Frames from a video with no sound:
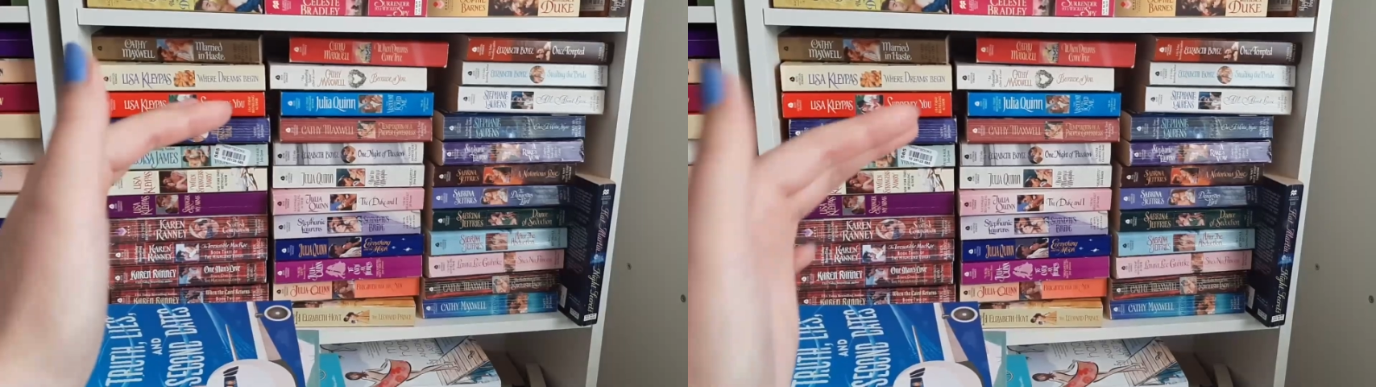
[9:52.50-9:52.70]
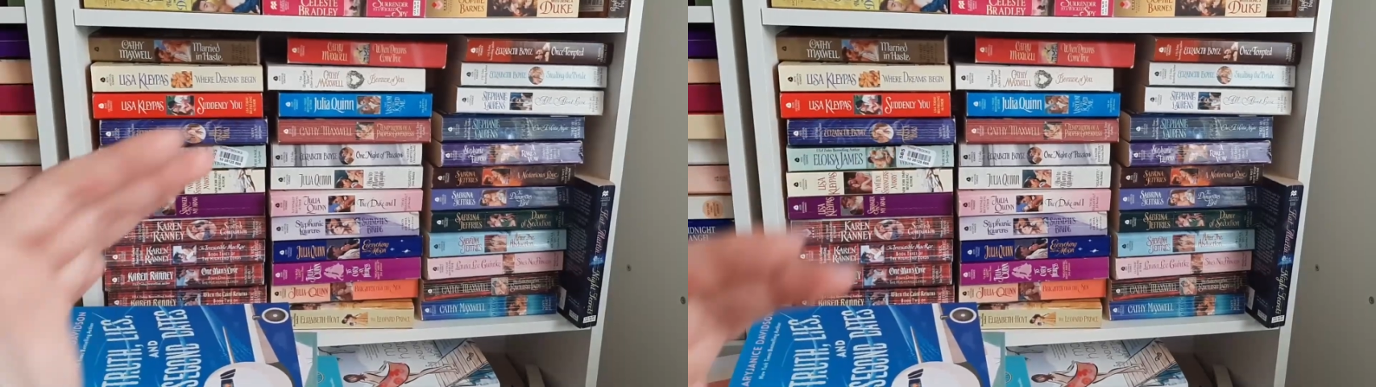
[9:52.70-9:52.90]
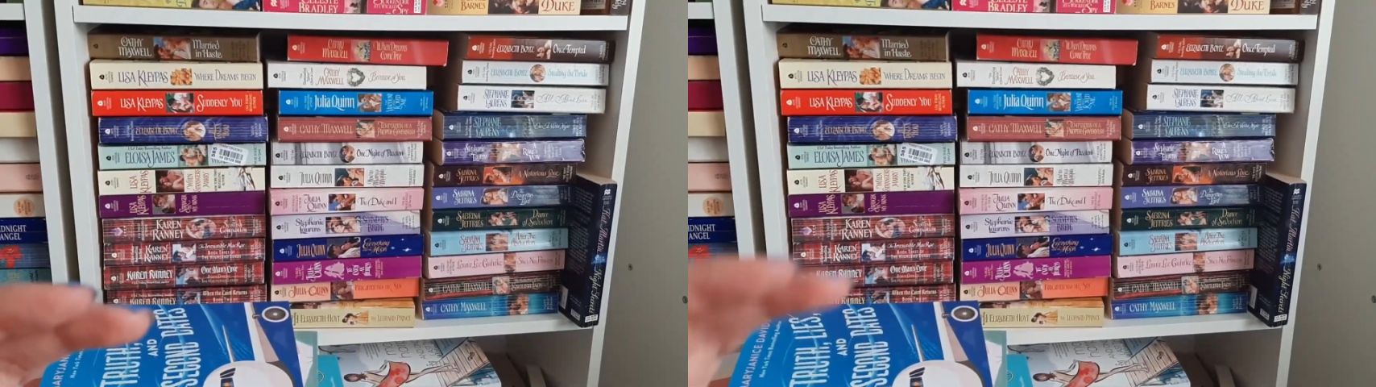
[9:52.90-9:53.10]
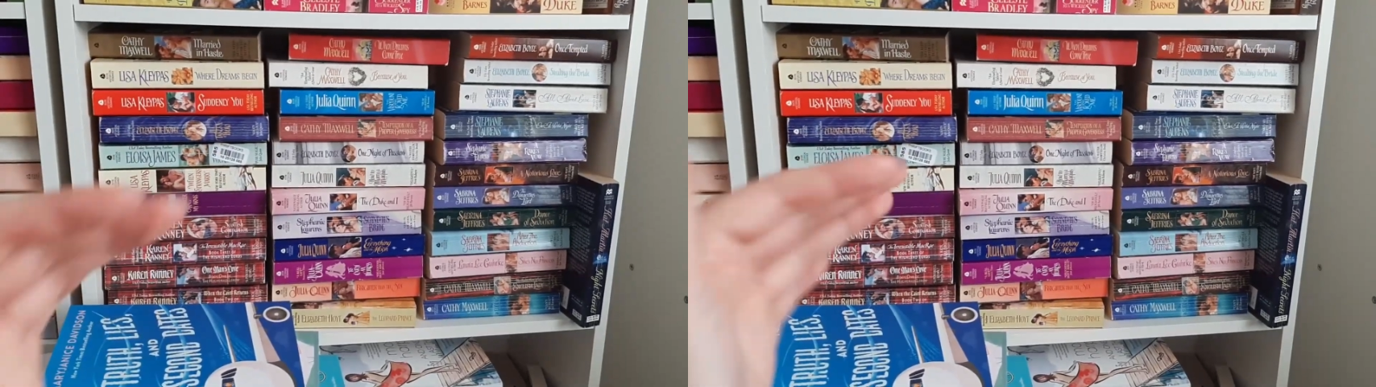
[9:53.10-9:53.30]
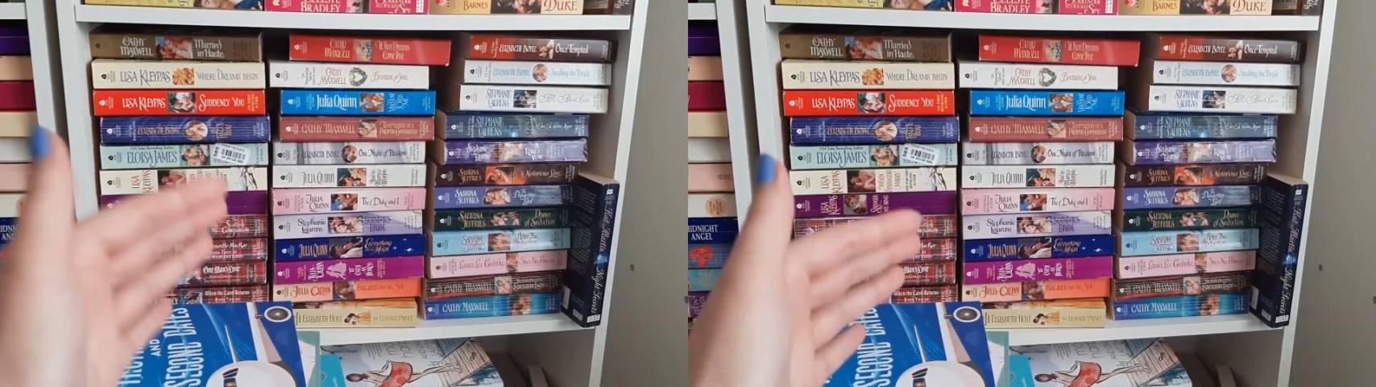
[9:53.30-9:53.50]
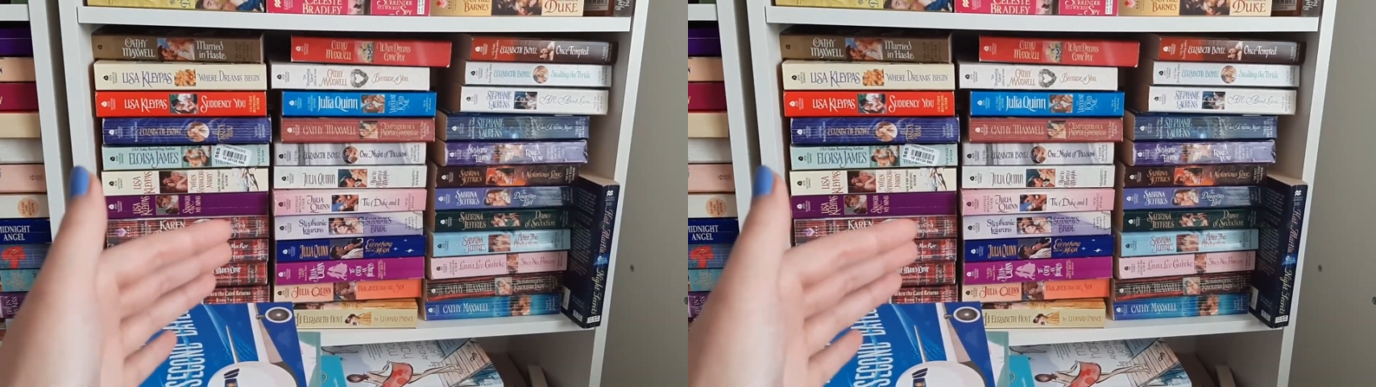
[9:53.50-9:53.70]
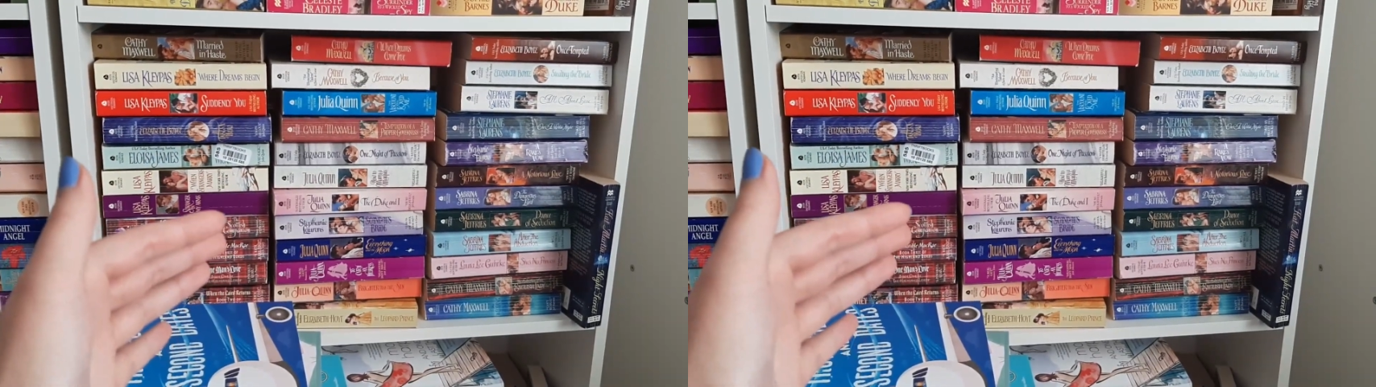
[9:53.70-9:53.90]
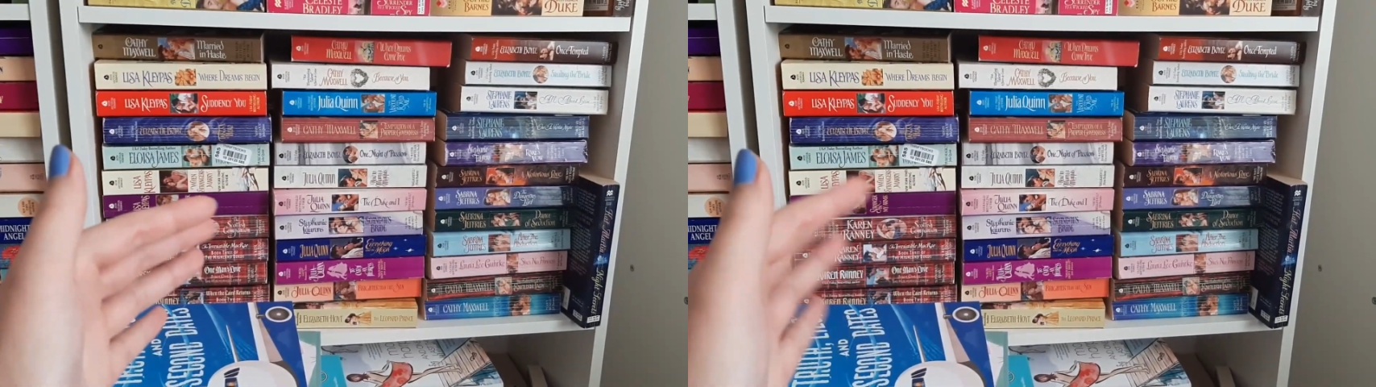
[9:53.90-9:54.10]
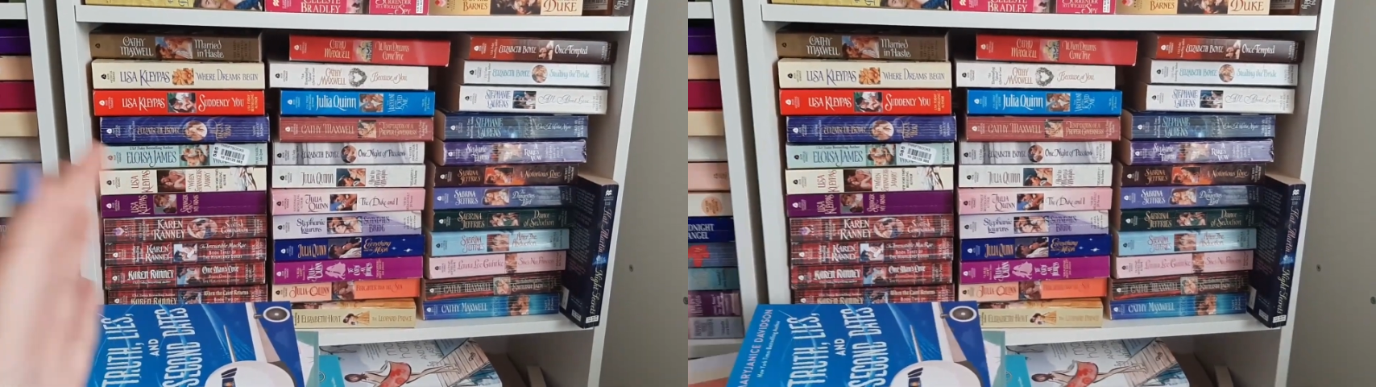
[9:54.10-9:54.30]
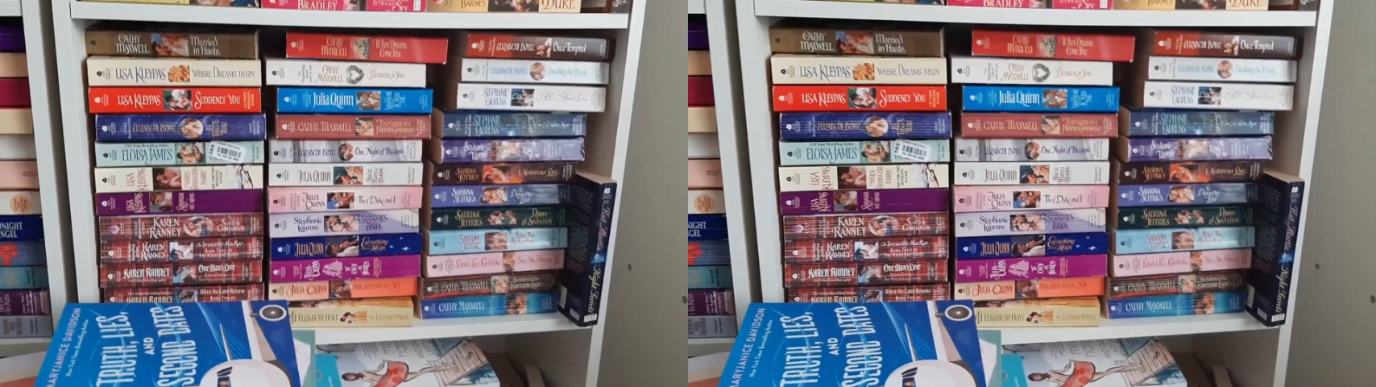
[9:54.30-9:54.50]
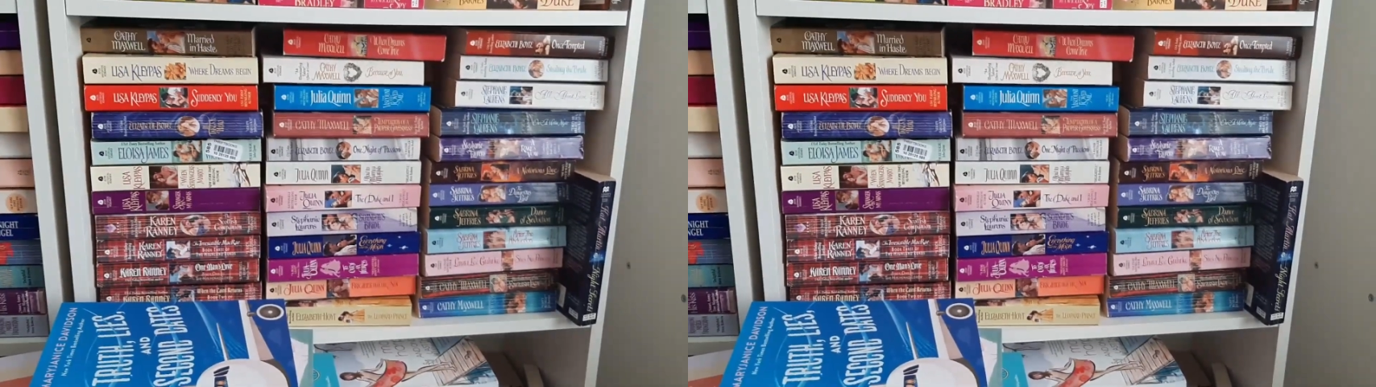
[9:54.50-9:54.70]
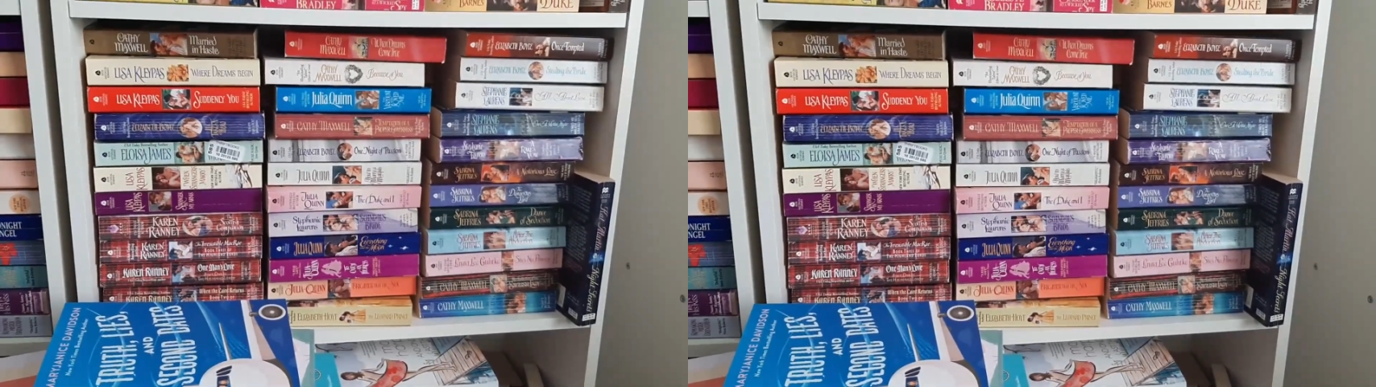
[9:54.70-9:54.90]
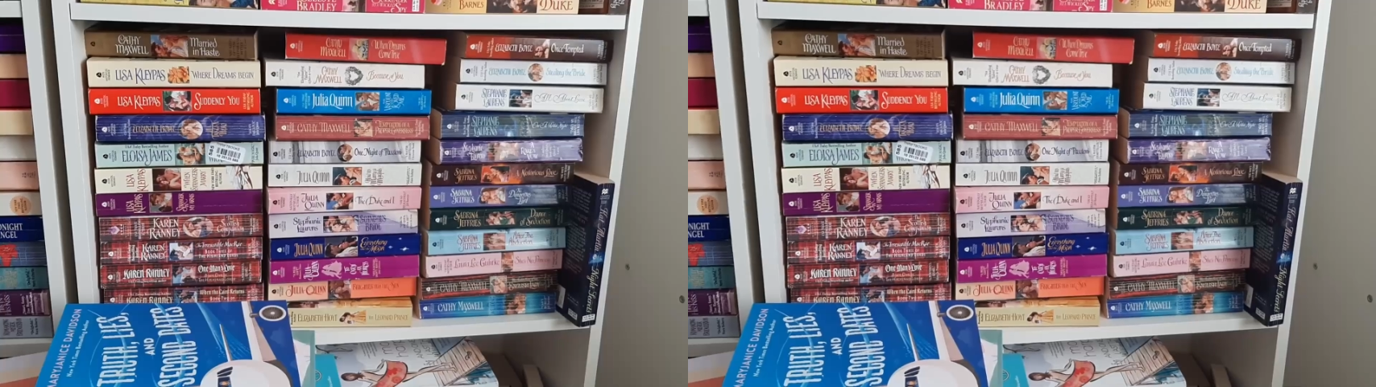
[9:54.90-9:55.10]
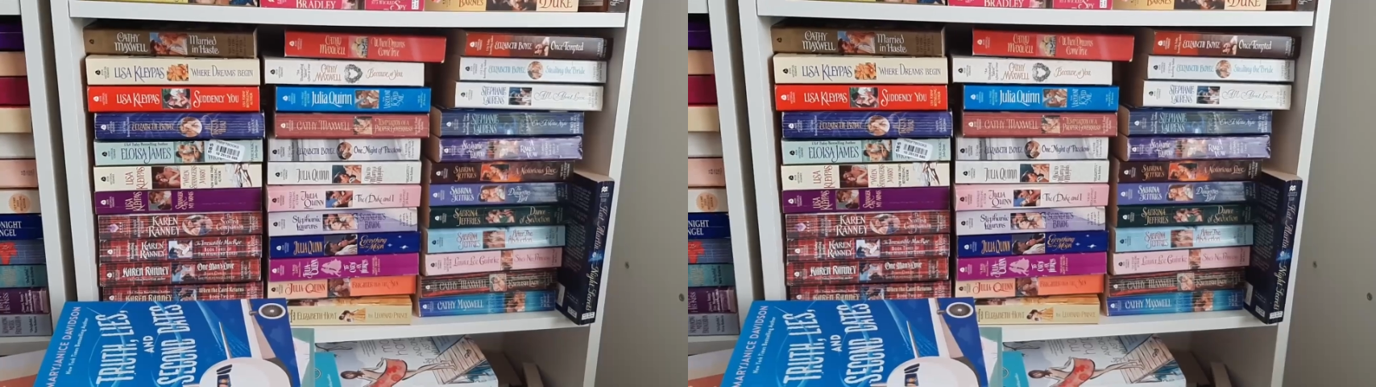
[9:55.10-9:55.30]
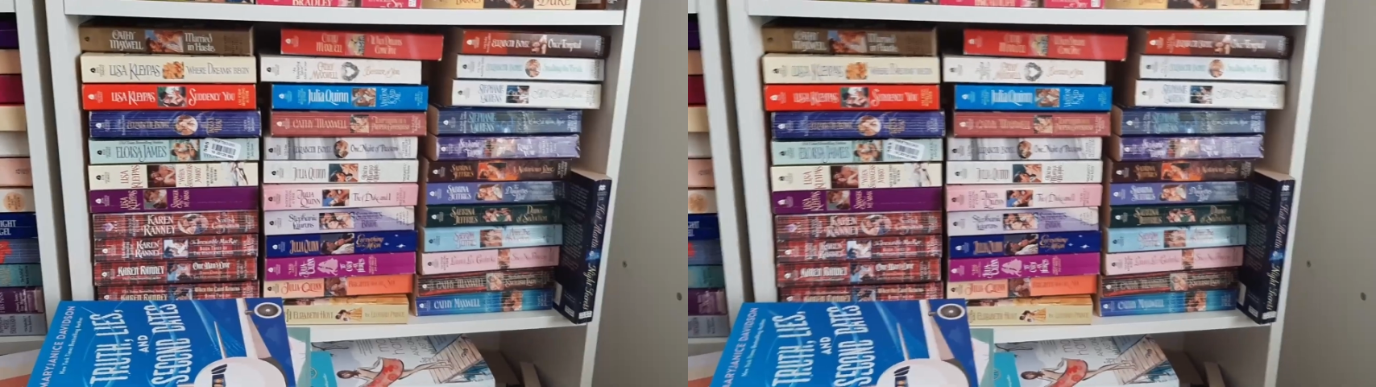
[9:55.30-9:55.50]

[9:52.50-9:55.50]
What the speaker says: (no speaker visible)